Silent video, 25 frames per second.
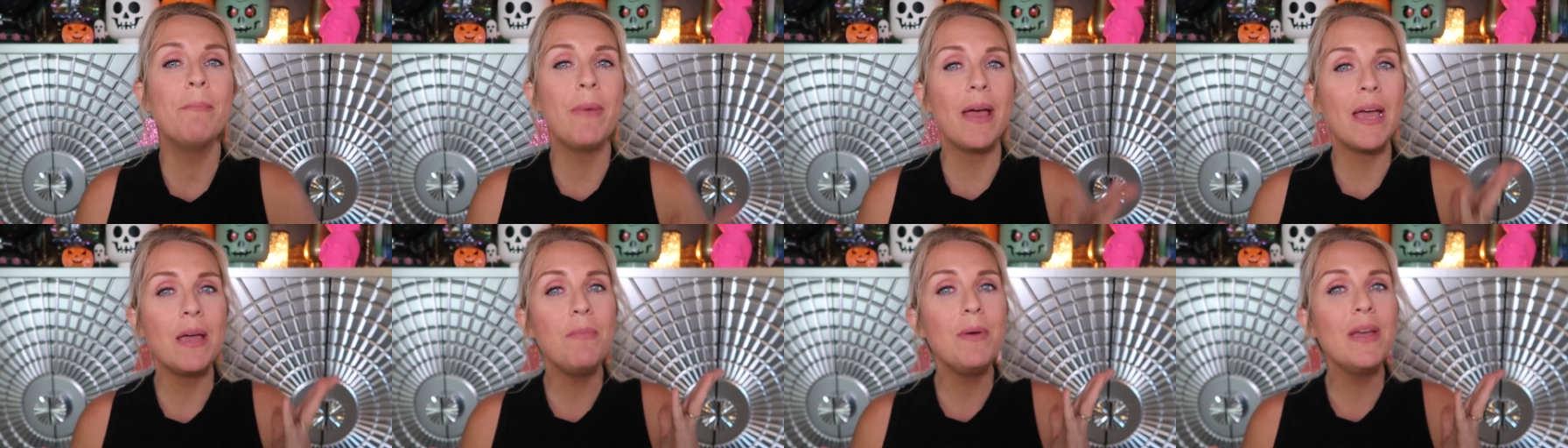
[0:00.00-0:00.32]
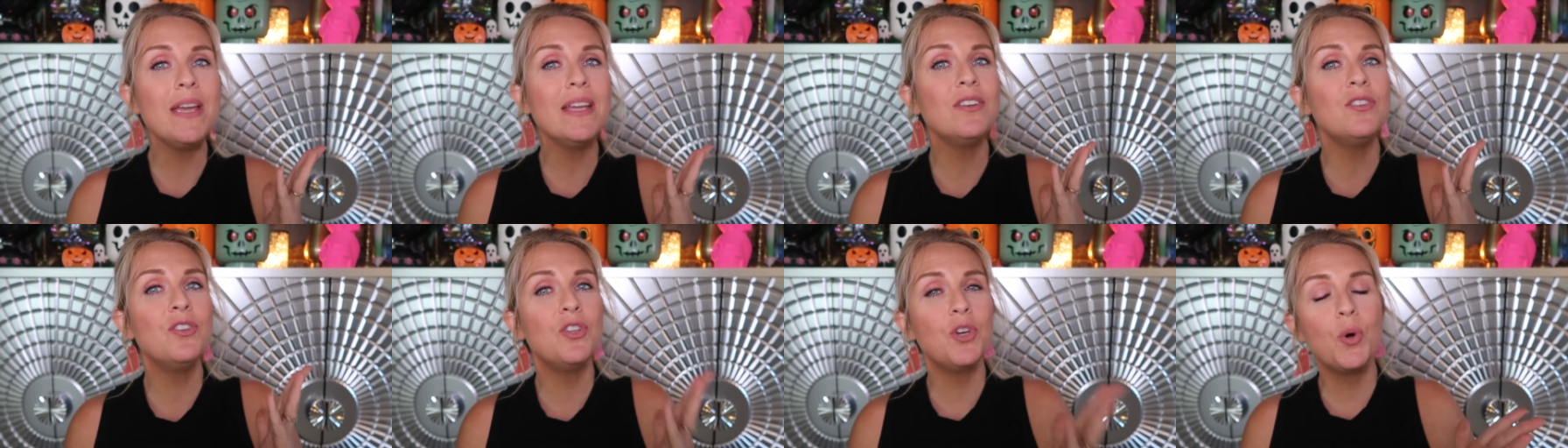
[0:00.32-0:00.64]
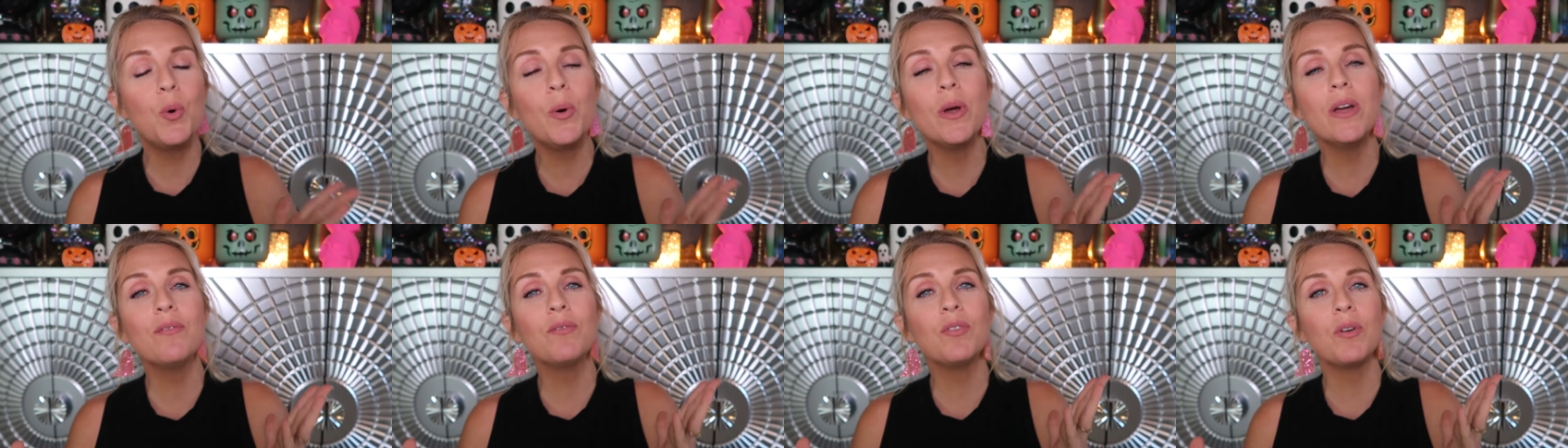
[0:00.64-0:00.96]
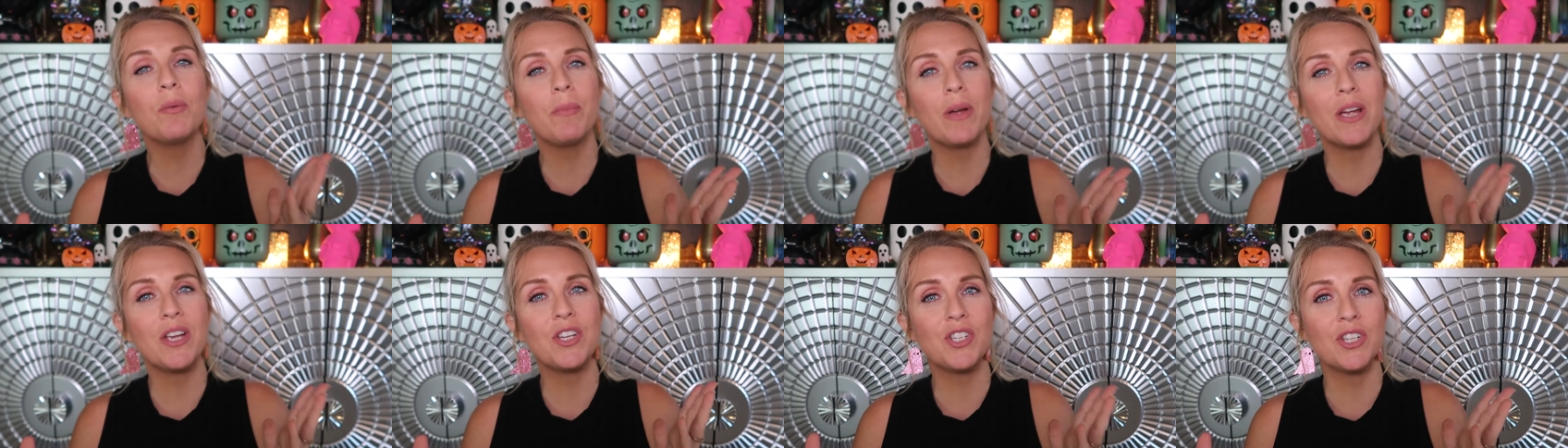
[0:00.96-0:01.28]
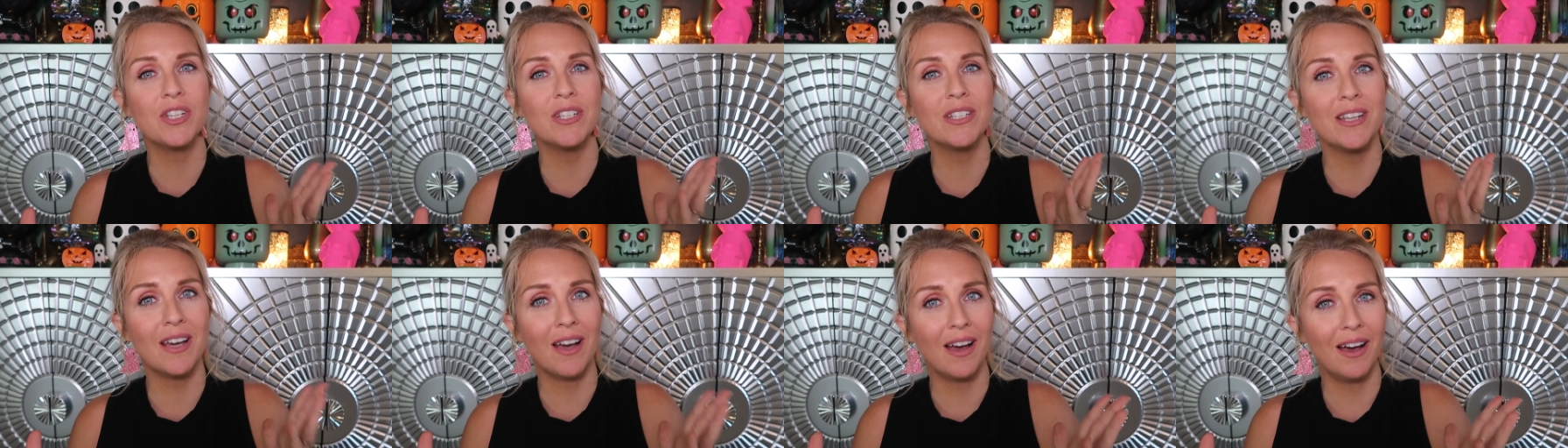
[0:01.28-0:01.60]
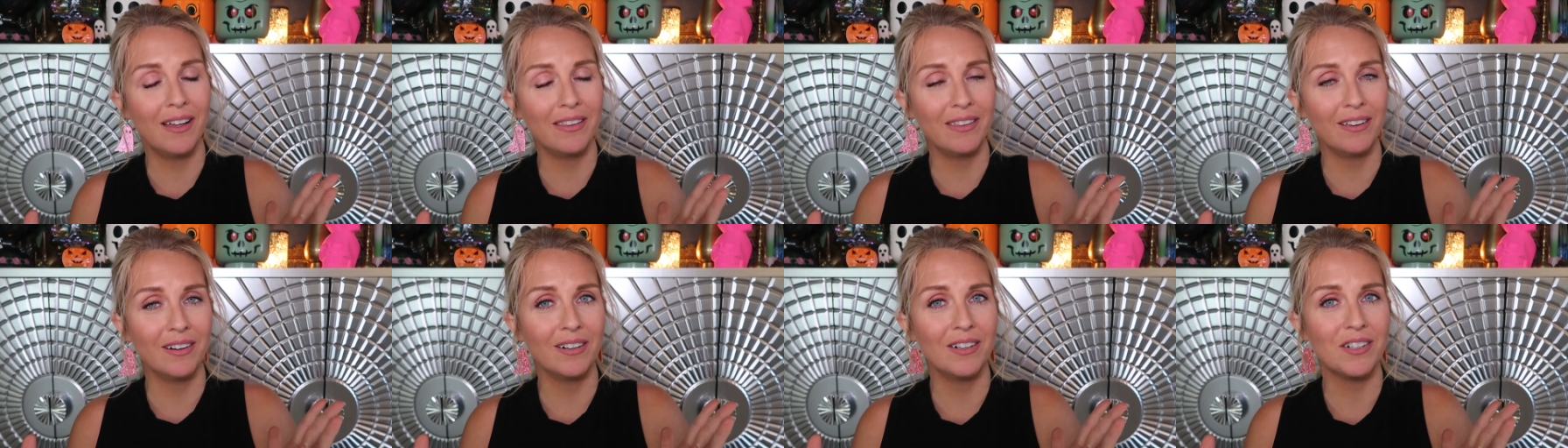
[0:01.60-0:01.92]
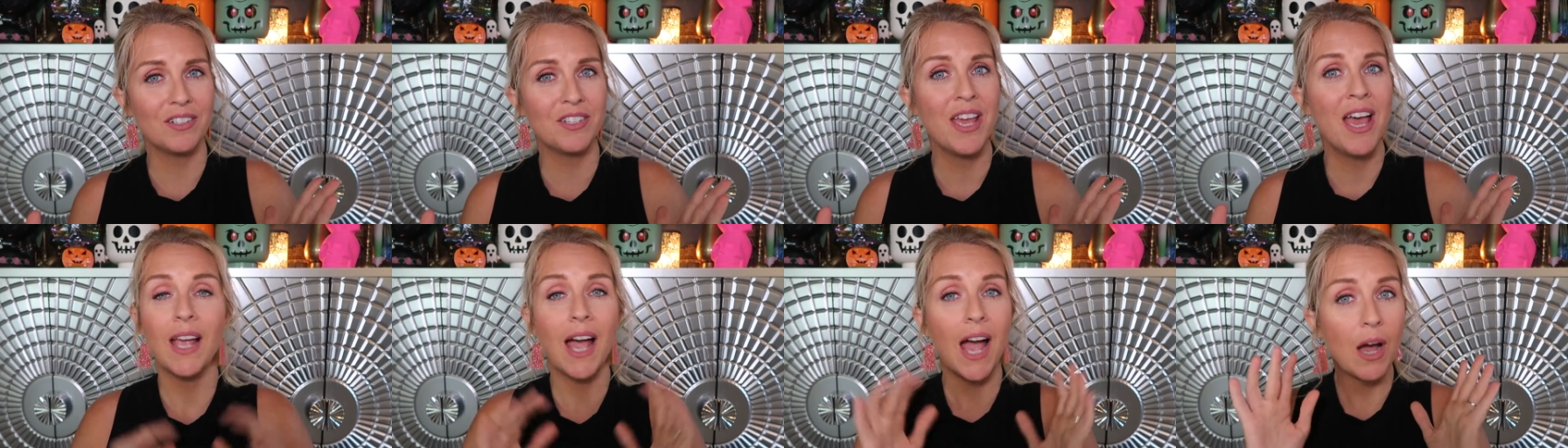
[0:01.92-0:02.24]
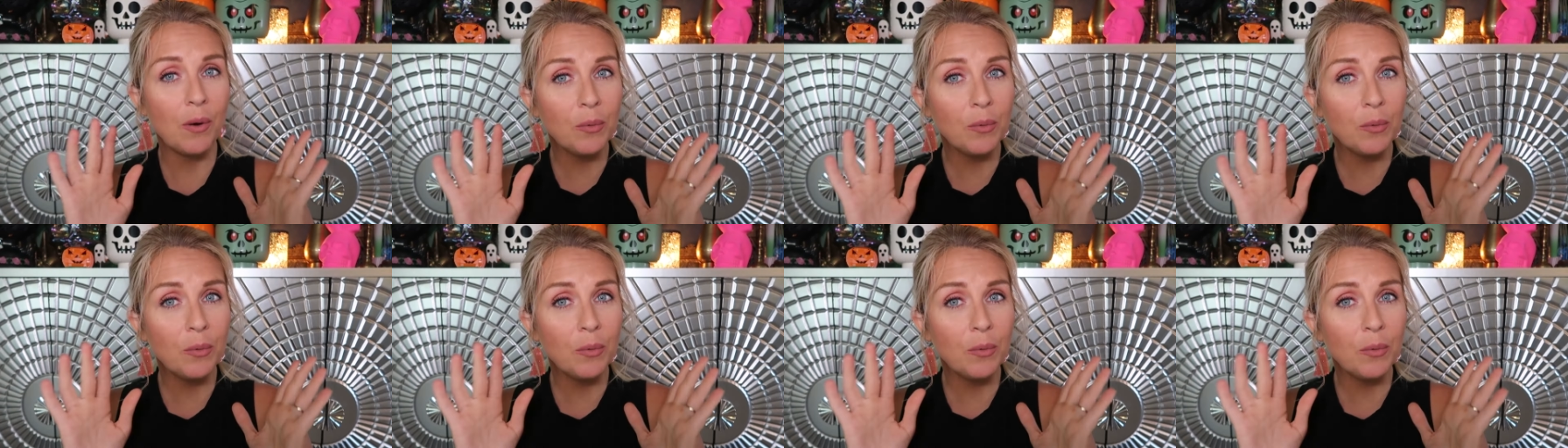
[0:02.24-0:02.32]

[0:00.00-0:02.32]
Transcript: may be new information to others.